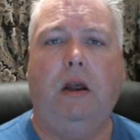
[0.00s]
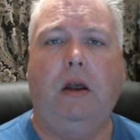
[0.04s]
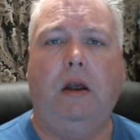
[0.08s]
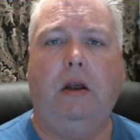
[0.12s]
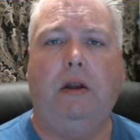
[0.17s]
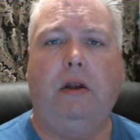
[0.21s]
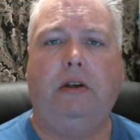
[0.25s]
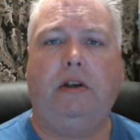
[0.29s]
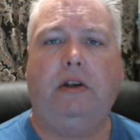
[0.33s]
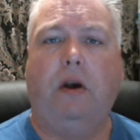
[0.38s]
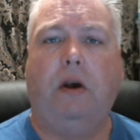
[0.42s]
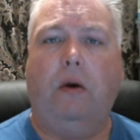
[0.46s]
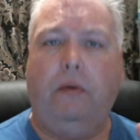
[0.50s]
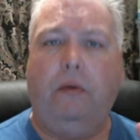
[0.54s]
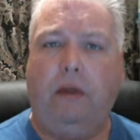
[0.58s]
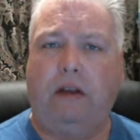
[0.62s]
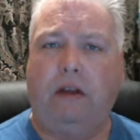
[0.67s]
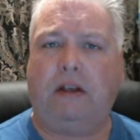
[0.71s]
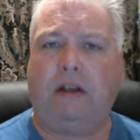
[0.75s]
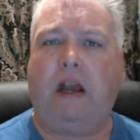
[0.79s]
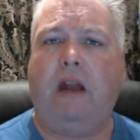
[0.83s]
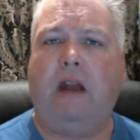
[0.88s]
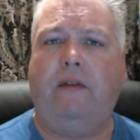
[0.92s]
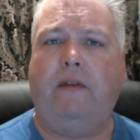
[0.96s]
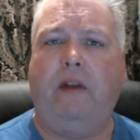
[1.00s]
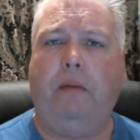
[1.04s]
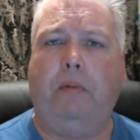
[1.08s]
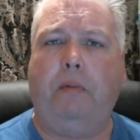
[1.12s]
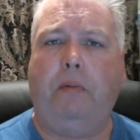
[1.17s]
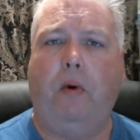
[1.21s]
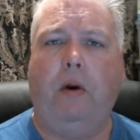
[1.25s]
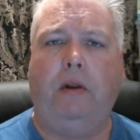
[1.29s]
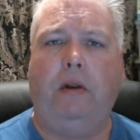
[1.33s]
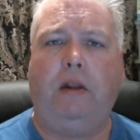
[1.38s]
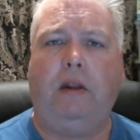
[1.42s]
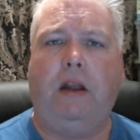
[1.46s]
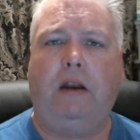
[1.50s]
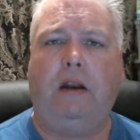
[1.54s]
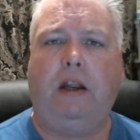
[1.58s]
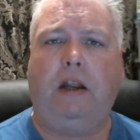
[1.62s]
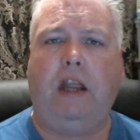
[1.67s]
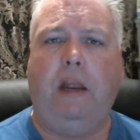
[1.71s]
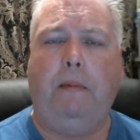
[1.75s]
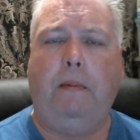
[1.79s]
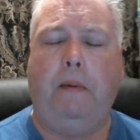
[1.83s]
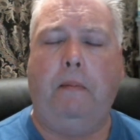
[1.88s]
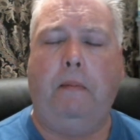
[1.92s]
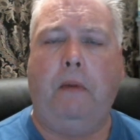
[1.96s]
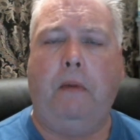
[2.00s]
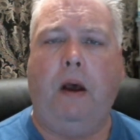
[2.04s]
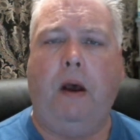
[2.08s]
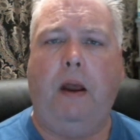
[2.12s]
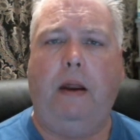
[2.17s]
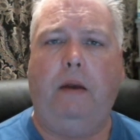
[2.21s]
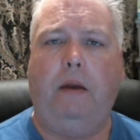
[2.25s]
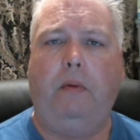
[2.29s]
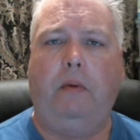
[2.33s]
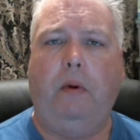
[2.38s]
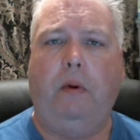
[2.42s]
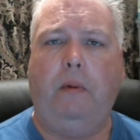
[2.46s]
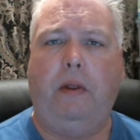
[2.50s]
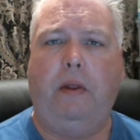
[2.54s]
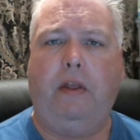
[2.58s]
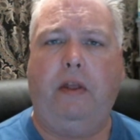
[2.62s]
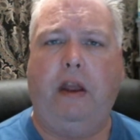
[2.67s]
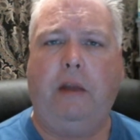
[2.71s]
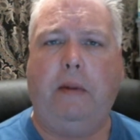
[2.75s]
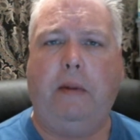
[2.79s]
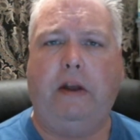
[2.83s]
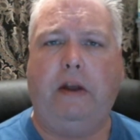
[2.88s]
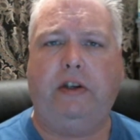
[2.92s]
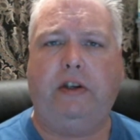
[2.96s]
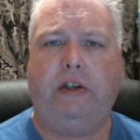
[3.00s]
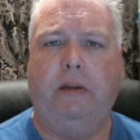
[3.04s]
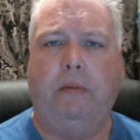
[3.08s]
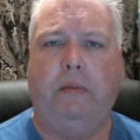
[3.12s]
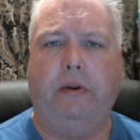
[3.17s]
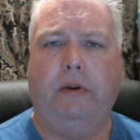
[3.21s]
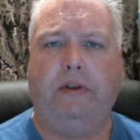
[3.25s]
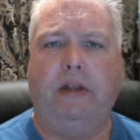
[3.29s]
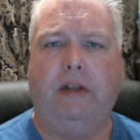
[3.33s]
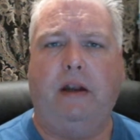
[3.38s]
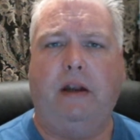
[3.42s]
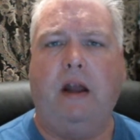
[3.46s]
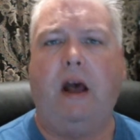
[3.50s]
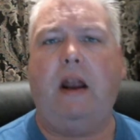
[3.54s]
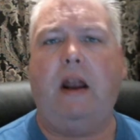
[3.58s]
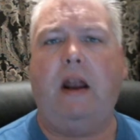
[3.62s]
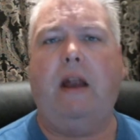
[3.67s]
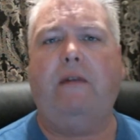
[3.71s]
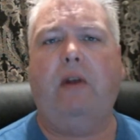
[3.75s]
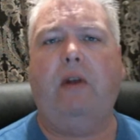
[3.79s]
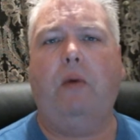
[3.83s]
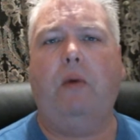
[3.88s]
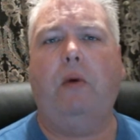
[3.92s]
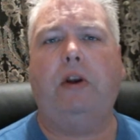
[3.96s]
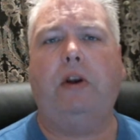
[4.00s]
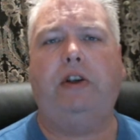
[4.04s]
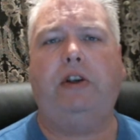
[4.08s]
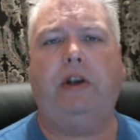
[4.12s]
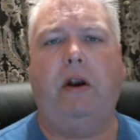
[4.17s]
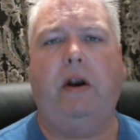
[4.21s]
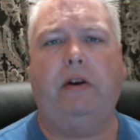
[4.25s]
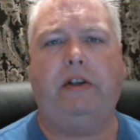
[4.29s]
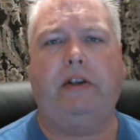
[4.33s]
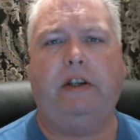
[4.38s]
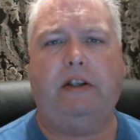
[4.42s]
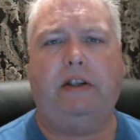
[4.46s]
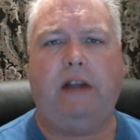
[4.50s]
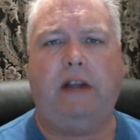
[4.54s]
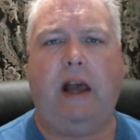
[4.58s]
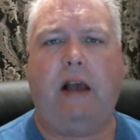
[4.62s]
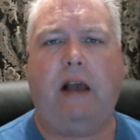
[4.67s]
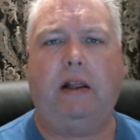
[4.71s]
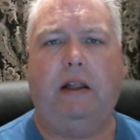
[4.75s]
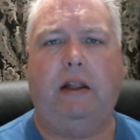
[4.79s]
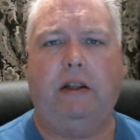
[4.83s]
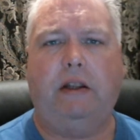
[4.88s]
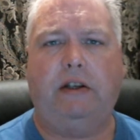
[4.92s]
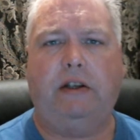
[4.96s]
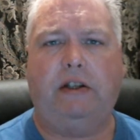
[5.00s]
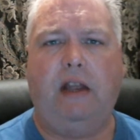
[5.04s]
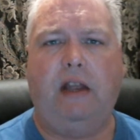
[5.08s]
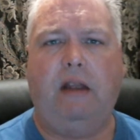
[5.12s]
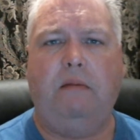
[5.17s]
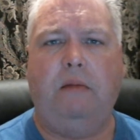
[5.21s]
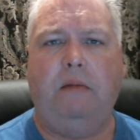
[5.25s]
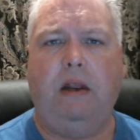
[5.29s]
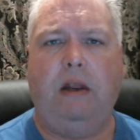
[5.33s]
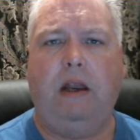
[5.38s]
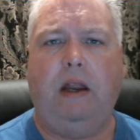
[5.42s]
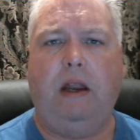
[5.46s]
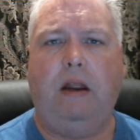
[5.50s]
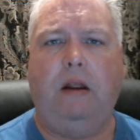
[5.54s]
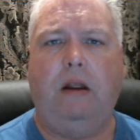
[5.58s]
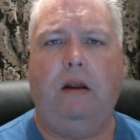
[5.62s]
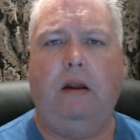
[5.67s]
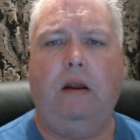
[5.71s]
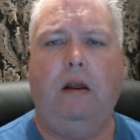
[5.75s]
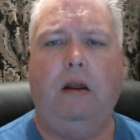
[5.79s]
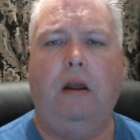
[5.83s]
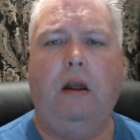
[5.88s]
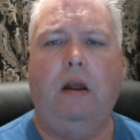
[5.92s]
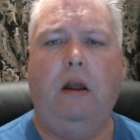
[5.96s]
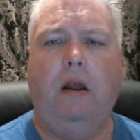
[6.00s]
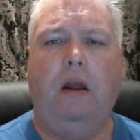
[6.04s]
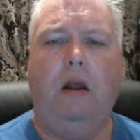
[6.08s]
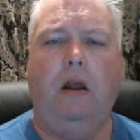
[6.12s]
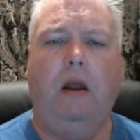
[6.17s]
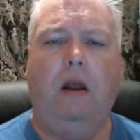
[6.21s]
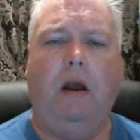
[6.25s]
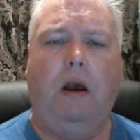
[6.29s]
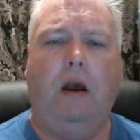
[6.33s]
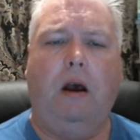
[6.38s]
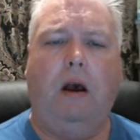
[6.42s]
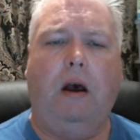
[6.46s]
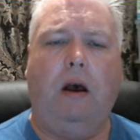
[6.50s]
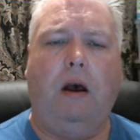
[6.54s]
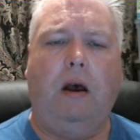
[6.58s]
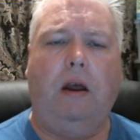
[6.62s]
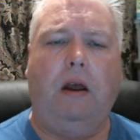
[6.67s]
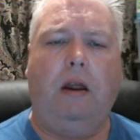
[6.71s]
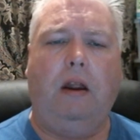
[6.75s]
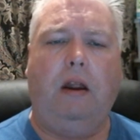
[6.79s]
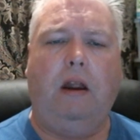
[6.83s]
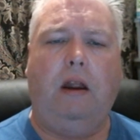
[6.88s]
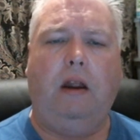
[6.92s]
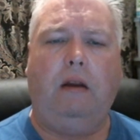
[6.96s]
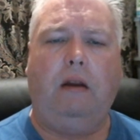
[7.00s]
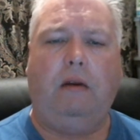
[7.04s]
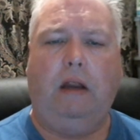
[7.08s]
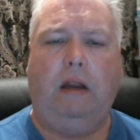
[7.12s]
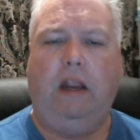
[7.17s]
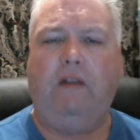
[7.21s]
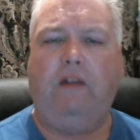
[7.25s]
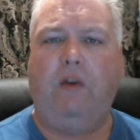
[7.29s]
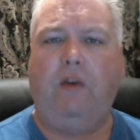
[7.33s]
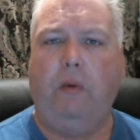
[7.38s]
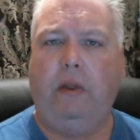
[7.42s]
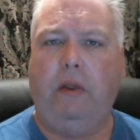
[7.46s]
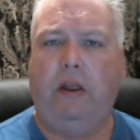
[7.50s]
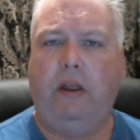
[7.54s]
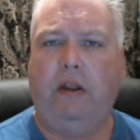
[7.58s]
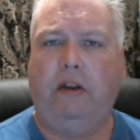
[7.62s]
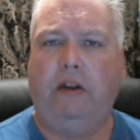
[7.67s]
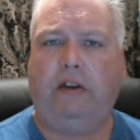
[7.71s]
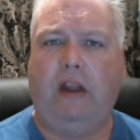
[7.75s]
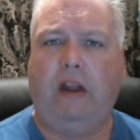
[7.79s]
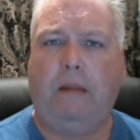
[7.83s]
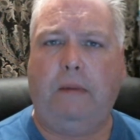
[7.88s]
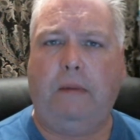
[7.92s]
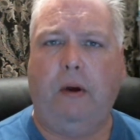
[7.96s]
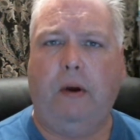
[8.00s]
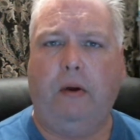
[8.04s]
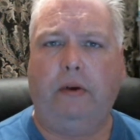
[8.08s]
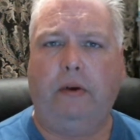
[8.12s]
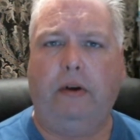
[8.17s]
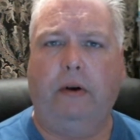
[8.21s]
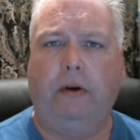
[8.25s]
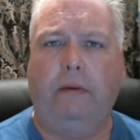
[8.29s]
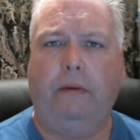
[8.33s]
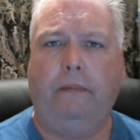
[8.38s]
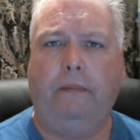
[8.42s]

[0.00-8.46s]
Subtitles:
So that's kind of an important thing to keep in mind when we think about symbols, that not everyone shares exactly the same meaning, even within the same culture.